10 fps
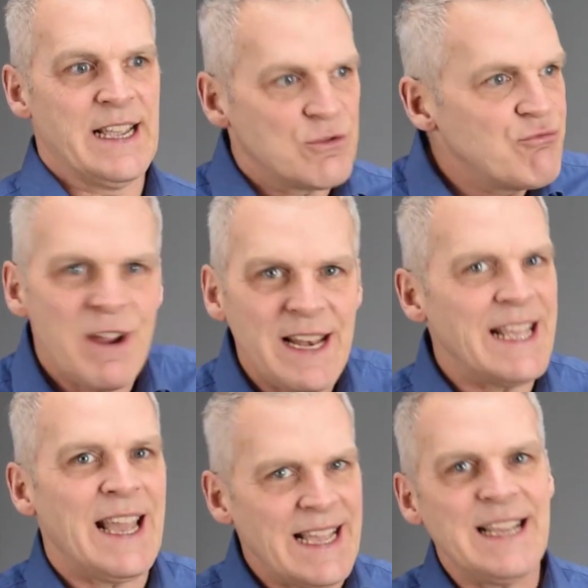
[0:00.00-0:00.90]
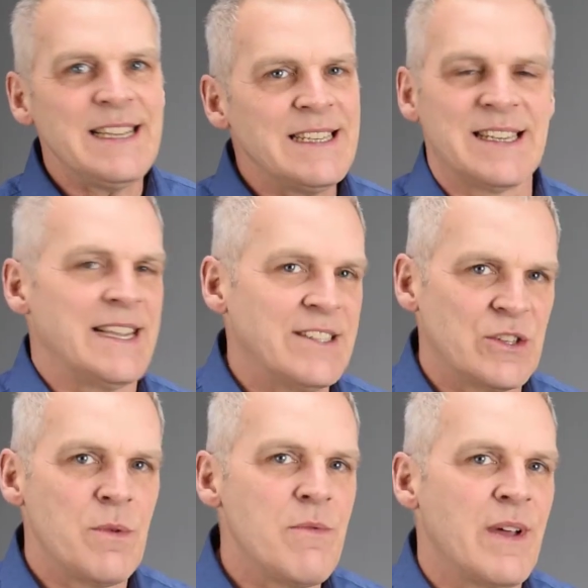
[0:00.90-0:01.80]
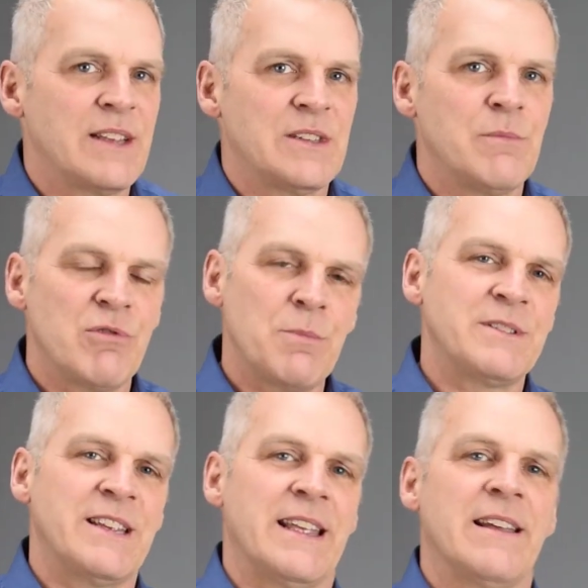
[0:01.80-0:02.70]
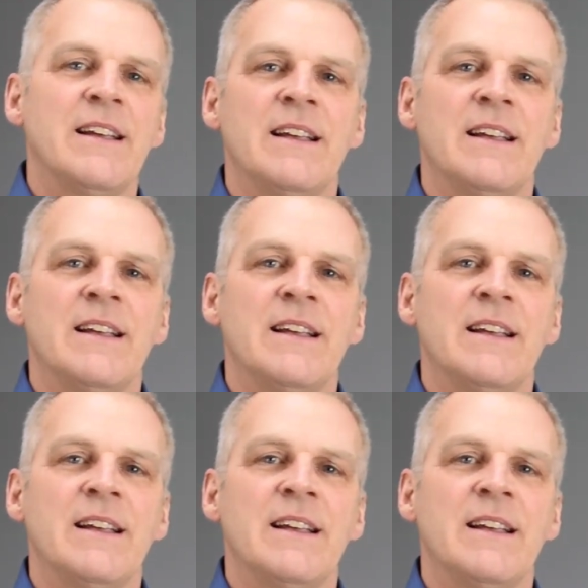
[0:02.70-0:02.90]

It's really easy to invest in property.